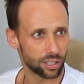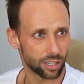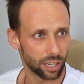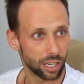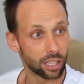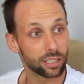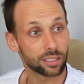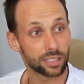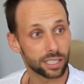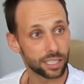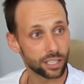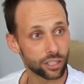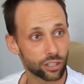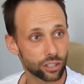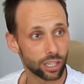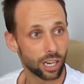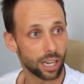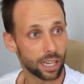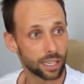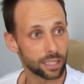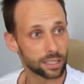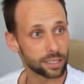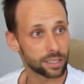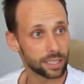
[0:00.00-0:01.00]
that I'll teach
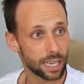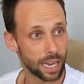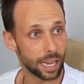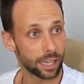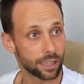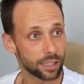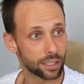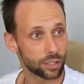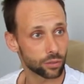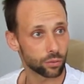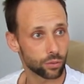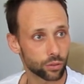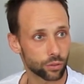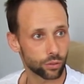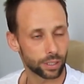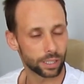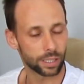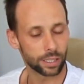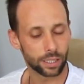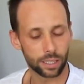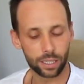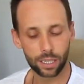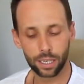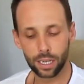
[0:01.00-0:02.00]
guys at this
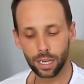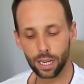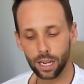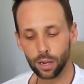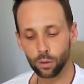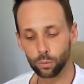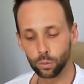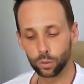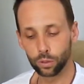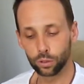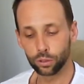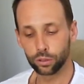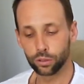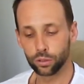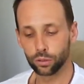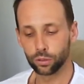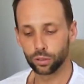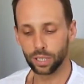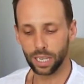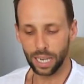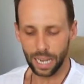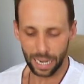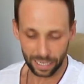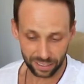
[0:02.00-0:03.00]
retreat. We'll
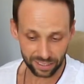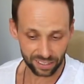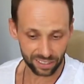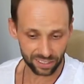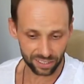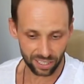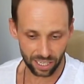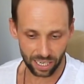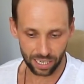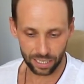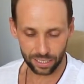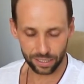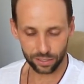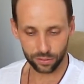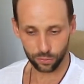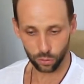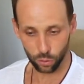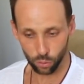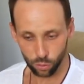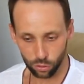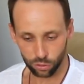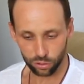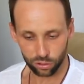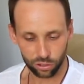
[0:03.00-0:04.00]
do exercise, of
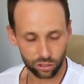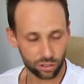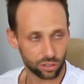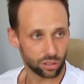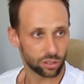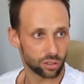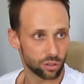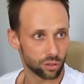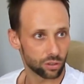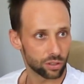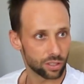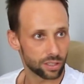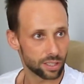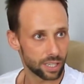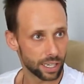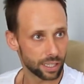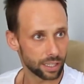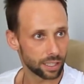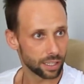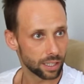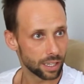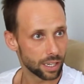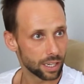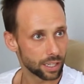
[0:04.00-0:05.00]
course, because it's good to
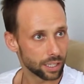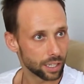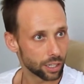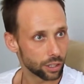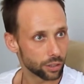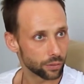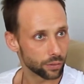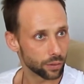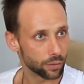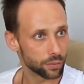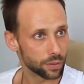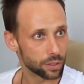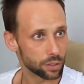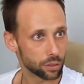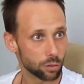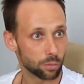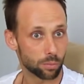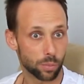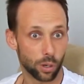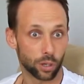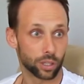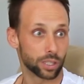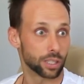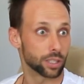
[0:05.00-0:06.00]
take care of your physical
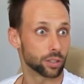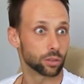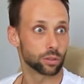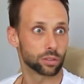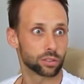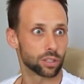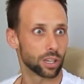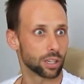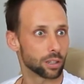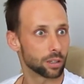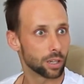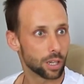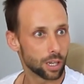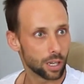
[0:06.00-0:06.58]
body. It also